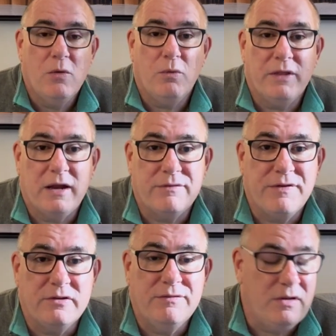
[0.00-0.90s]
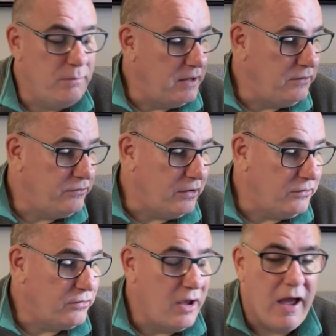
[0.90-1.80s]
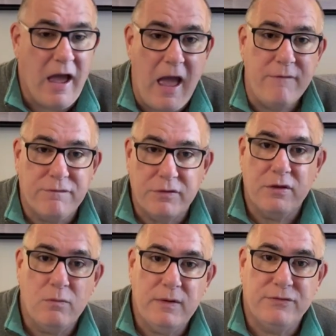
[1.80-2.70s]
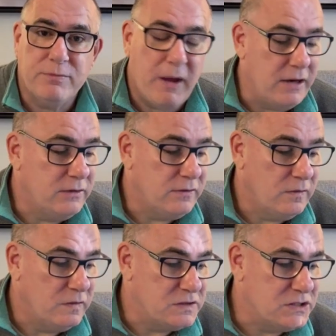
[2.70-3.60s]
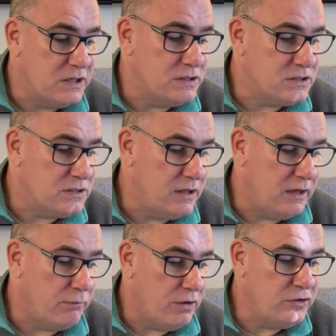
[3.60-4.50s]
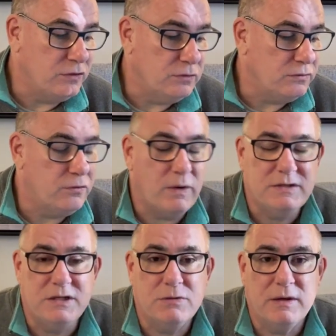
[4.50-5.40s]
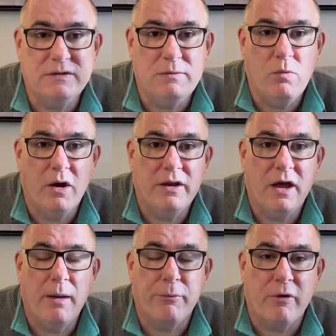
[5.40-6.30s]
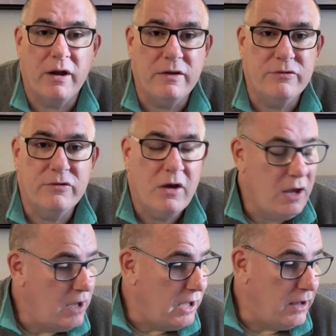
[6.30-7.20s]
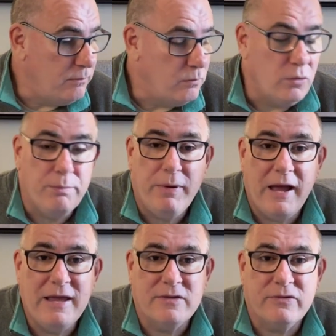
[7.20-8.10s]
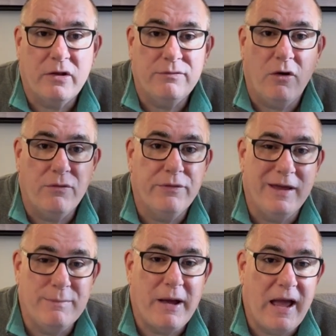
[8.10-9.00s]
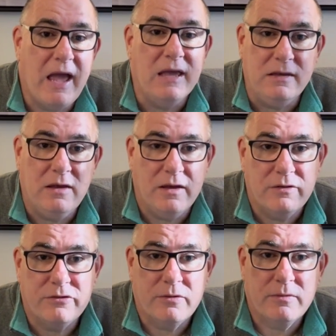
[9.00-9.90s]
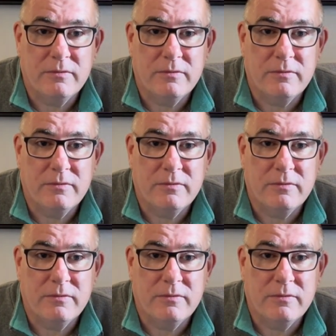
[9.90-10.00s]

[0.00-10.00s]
what that effectively means is everything we've spent since the original 2021 upgrades will pay itself off in about 8 years.